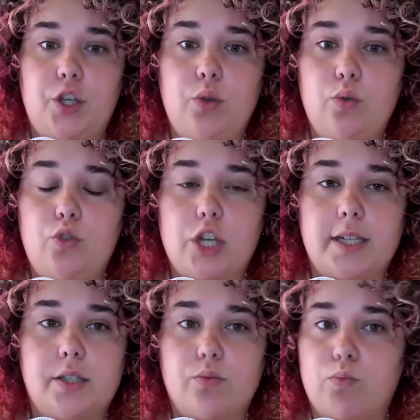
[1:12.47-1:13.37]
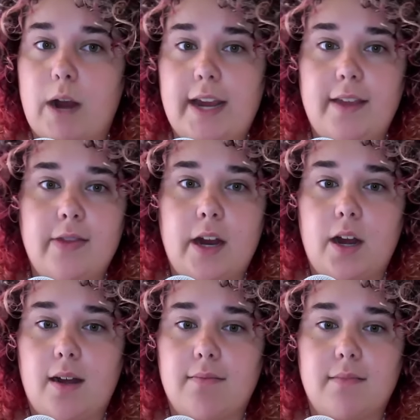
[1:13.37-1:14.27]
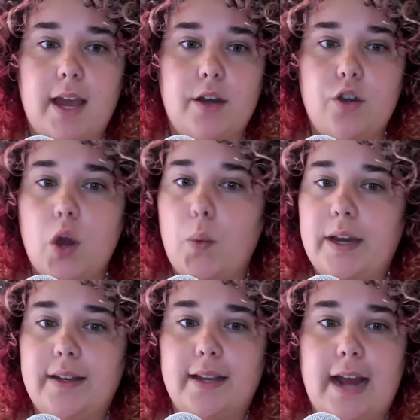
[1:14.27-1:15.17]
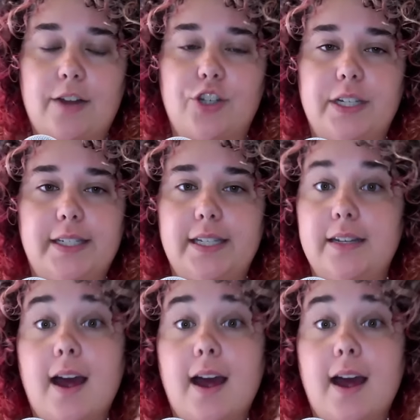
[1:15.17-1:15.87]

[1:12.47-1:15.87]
You just write in there and no one can actually see,